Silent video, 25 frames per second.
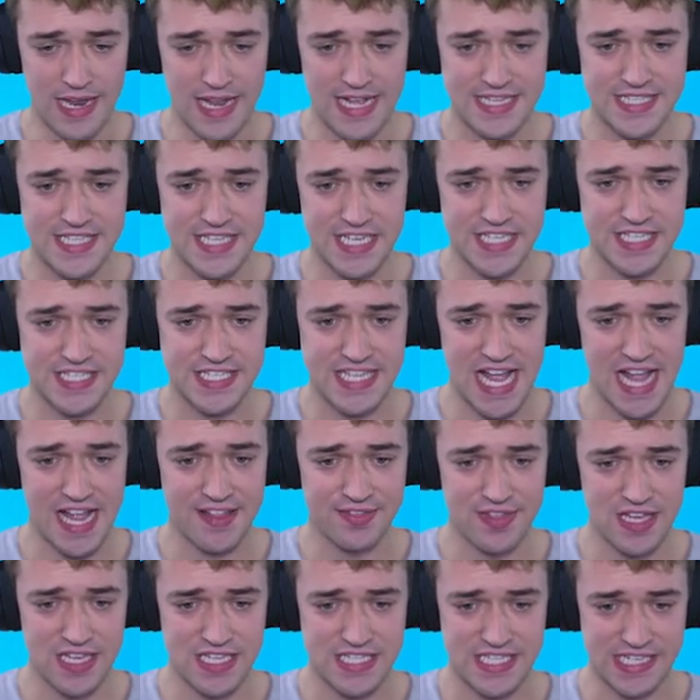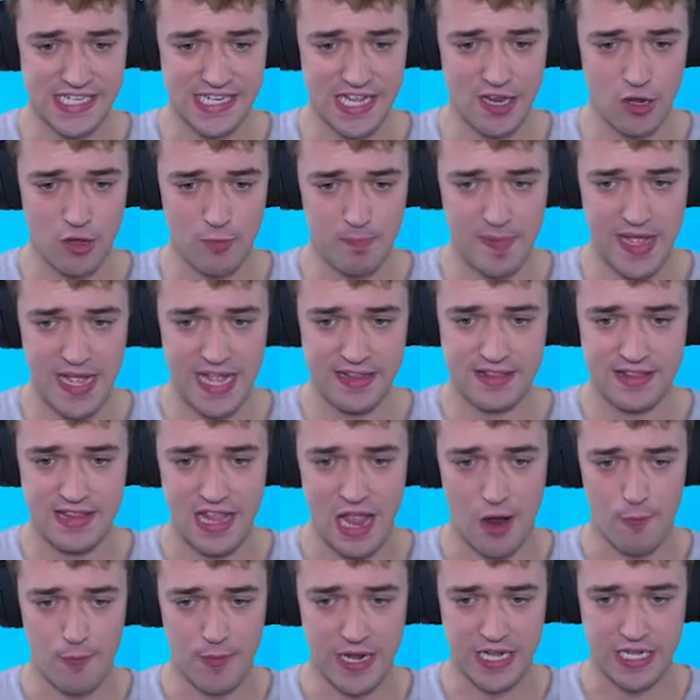let's extend this a little bit.
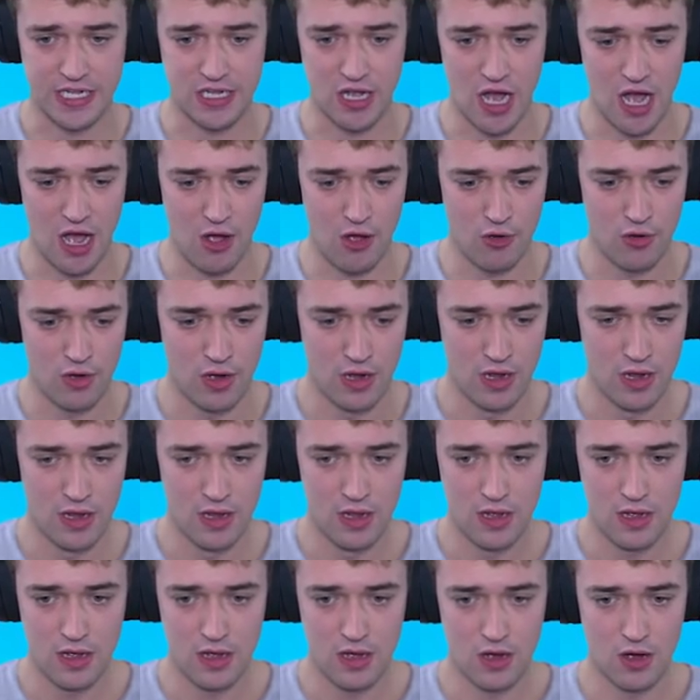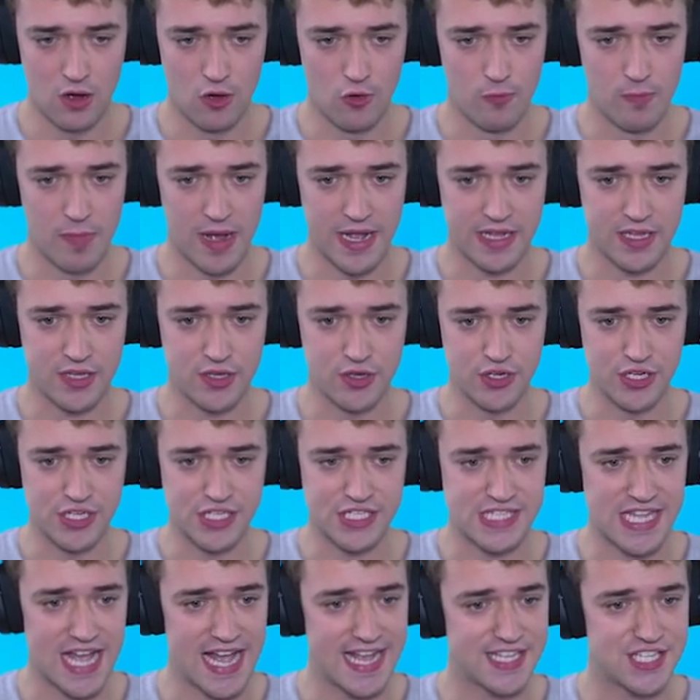There we go. Oh my
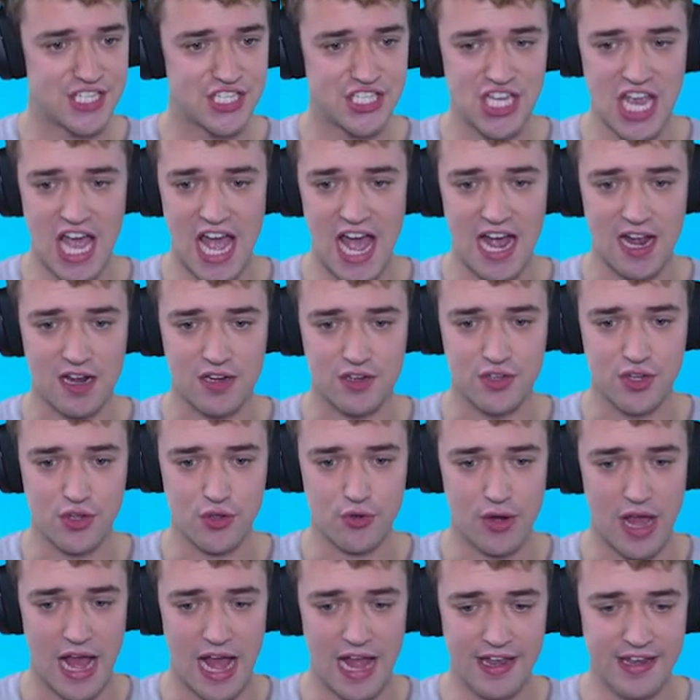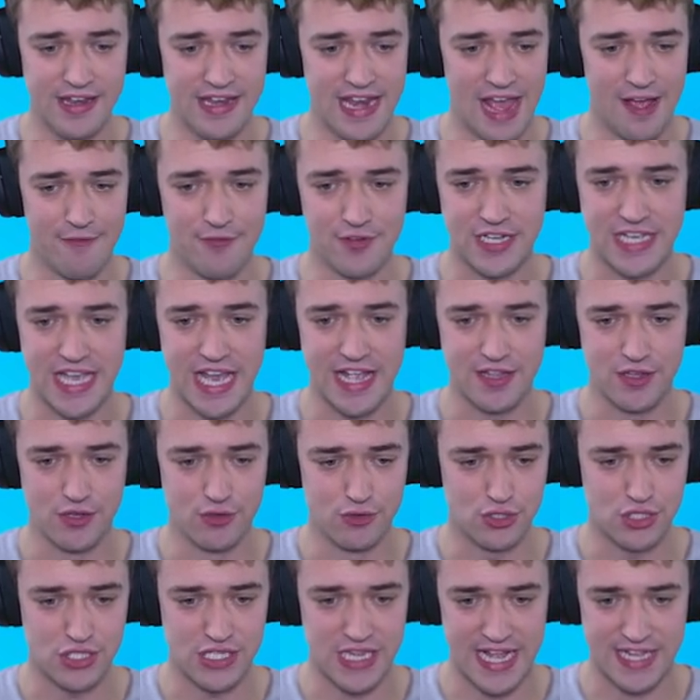goodness, that shock, dude. I'll never get
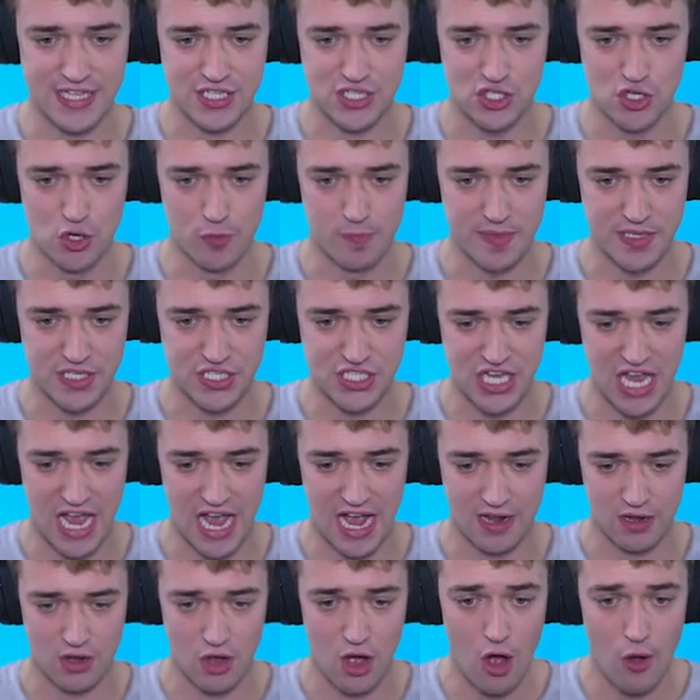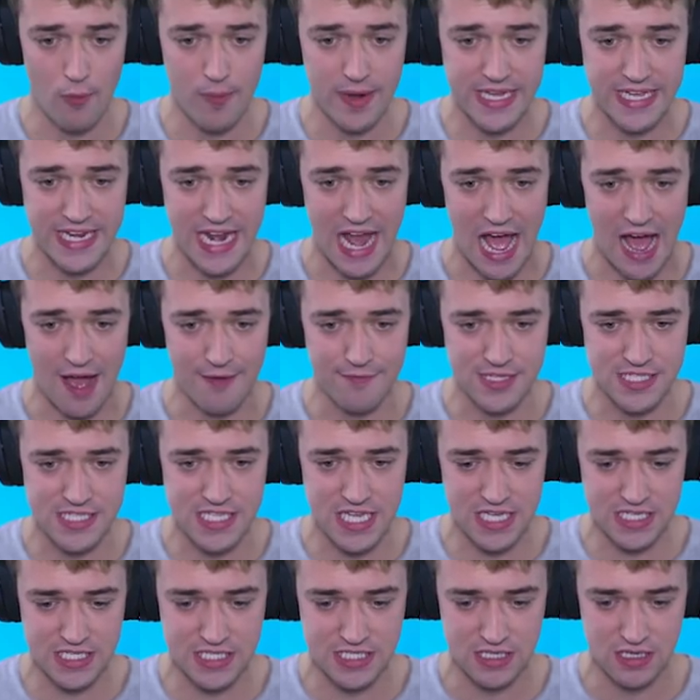used to that stupid shock. Oh, we can harvest
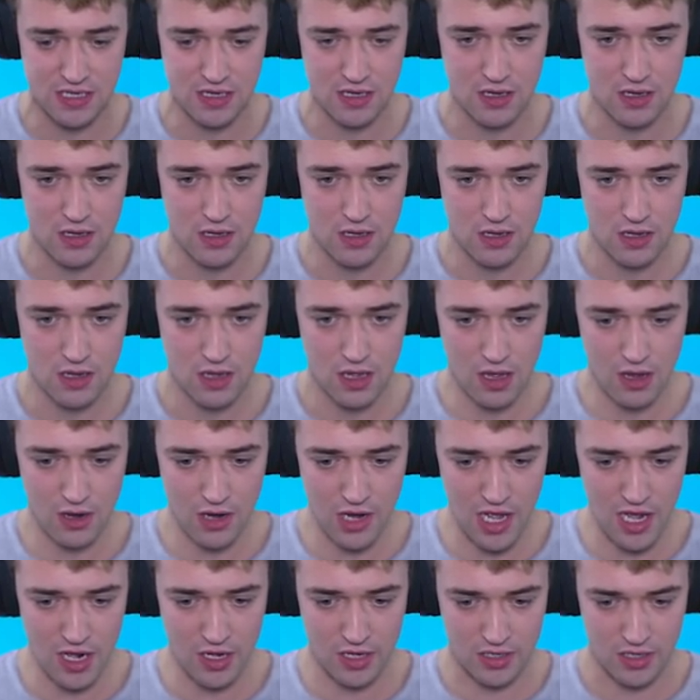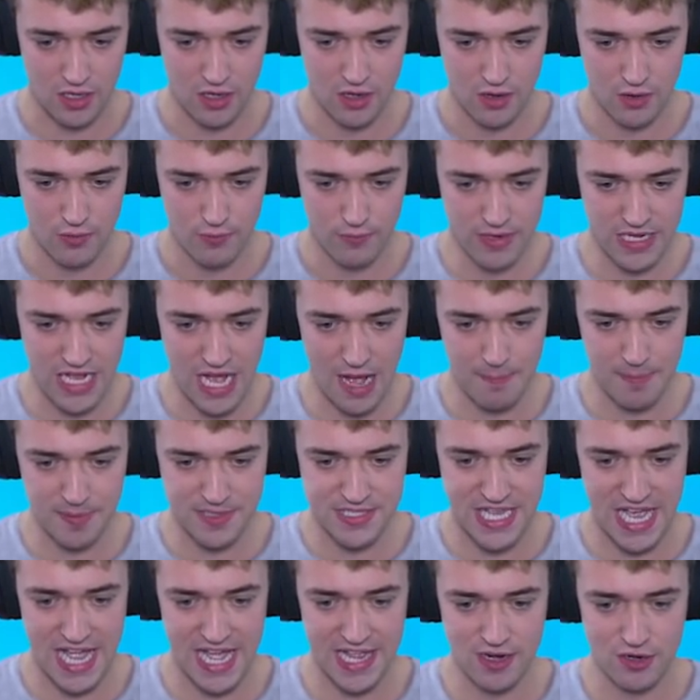this? Oh, look. We got
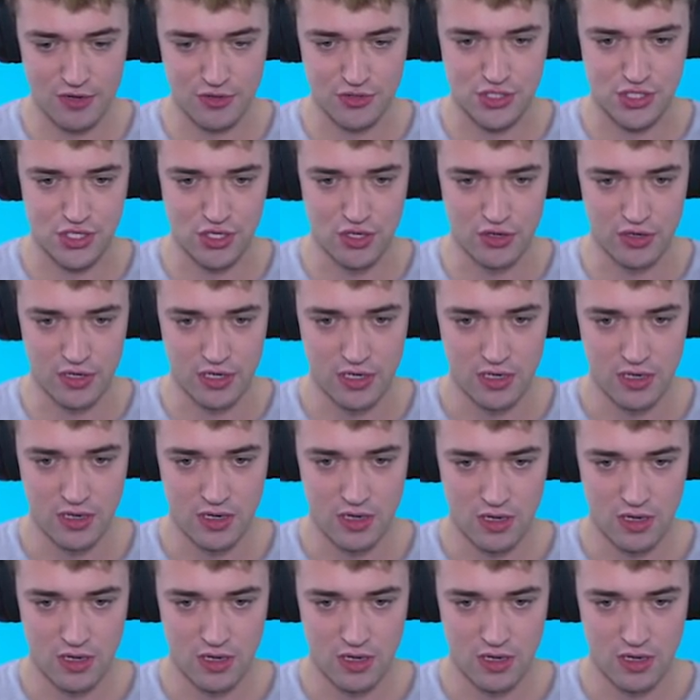potatoes, dude.